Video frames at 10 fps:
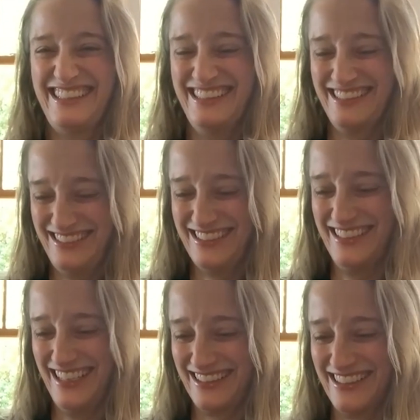
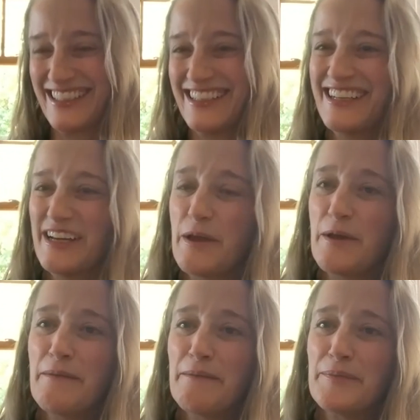
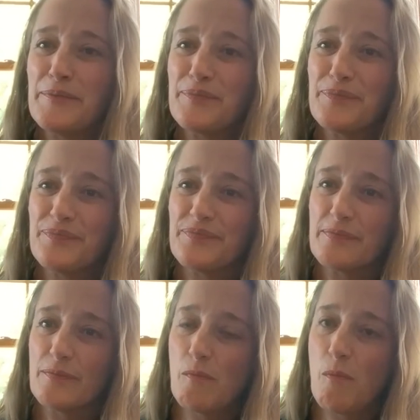
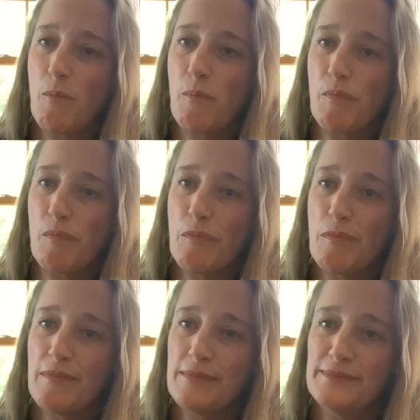
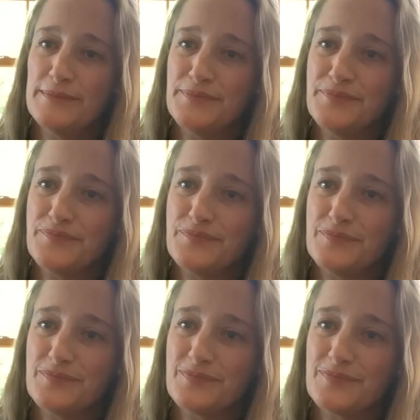
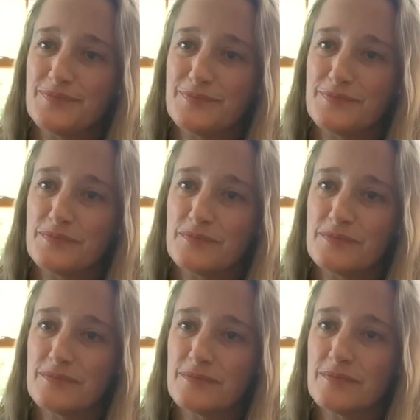
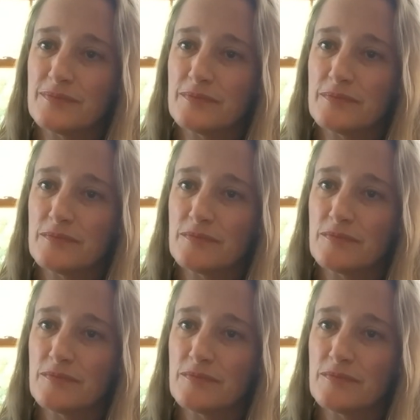The person shown says nothing.